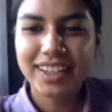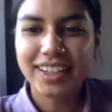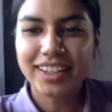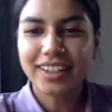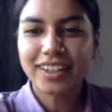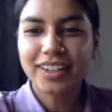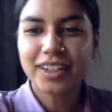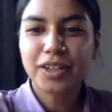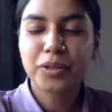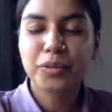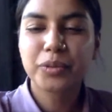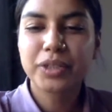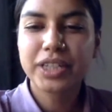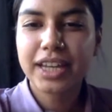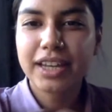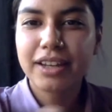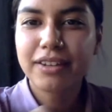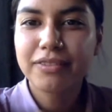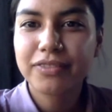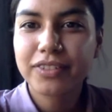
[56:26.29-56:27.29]
Uh, we
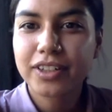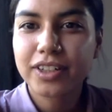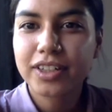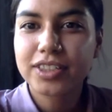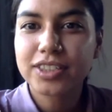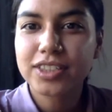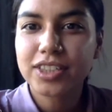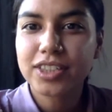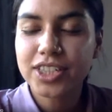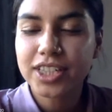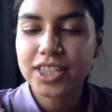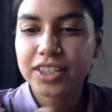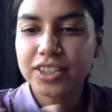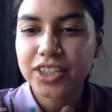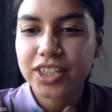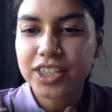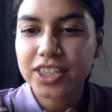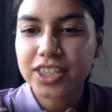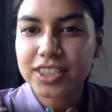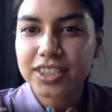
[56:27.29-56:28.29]
have uh, Sashank
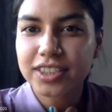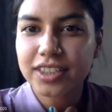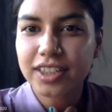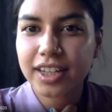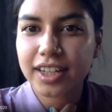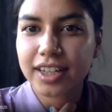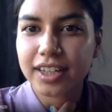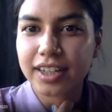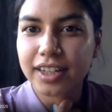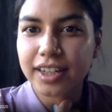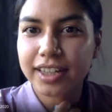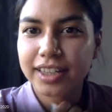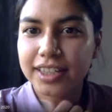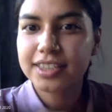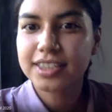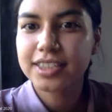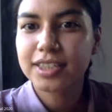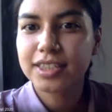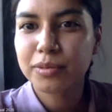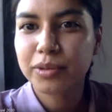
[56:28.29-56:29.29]
Shrestha. Uh, I
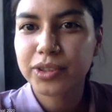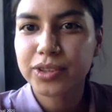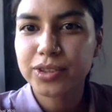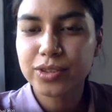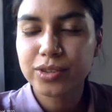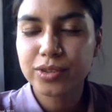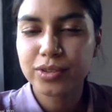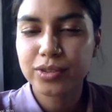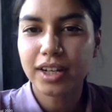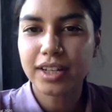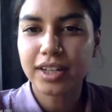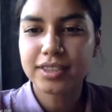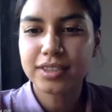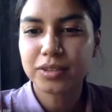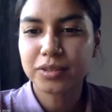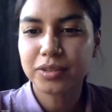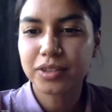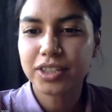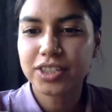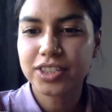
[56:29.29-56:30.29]
guess he wants to ask
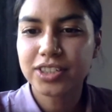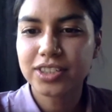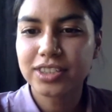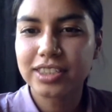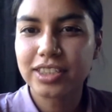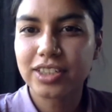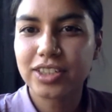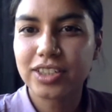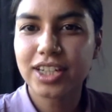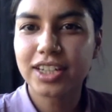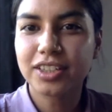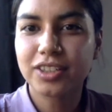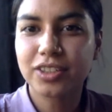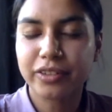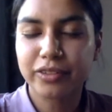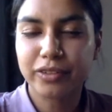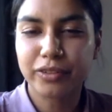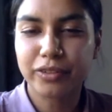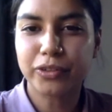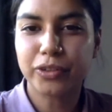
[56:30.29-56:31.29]
a question. Sashank, you
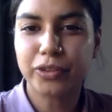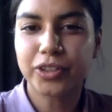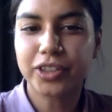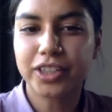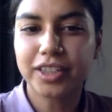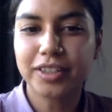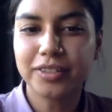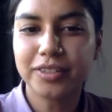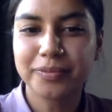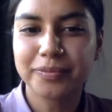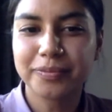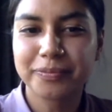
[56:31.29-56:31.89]
have the floor now.